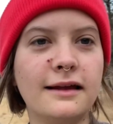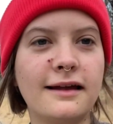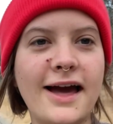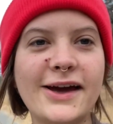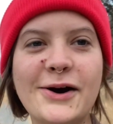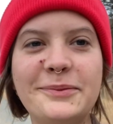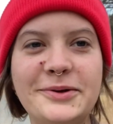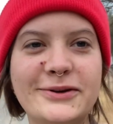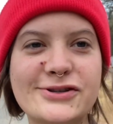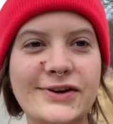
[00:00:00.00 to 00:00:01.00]
I hope
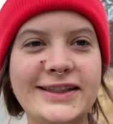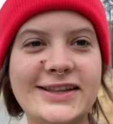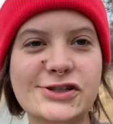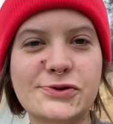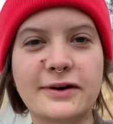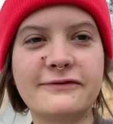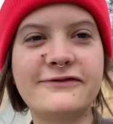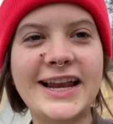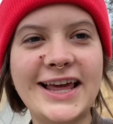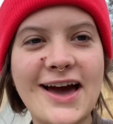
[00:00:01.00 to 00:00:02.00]
you enjoyed this short
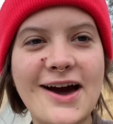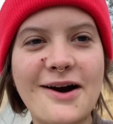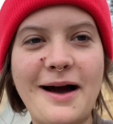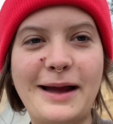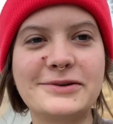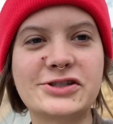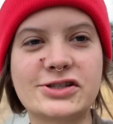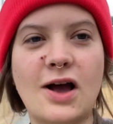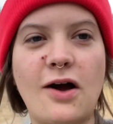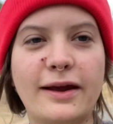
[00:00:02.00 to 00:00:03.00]
video. I was
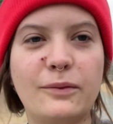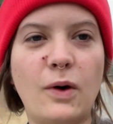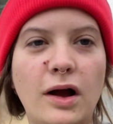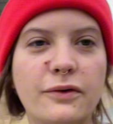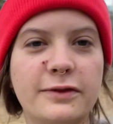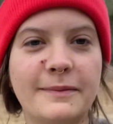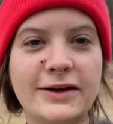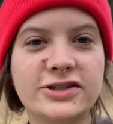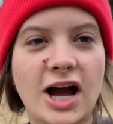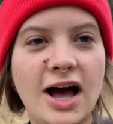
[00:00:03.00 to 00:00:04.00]
just on a walk with my
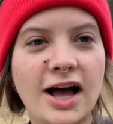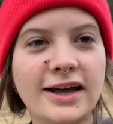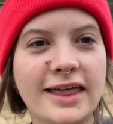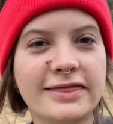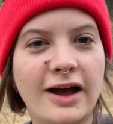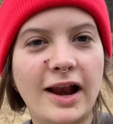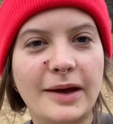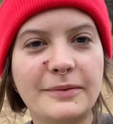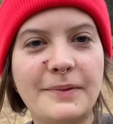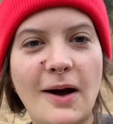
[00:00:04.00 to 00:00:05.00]
dog and thought I
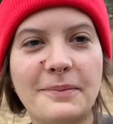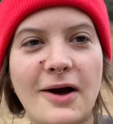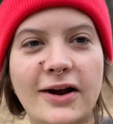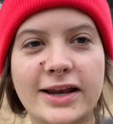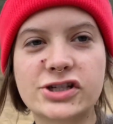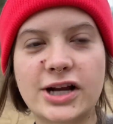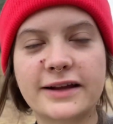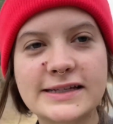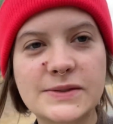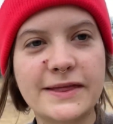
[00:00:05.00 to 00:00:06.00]
would pop on and share
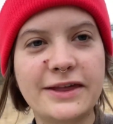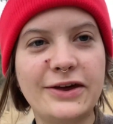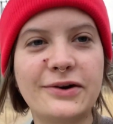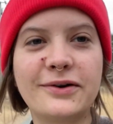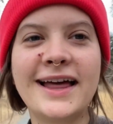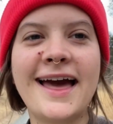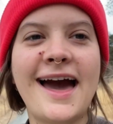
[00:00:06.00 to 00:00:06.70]
this with you.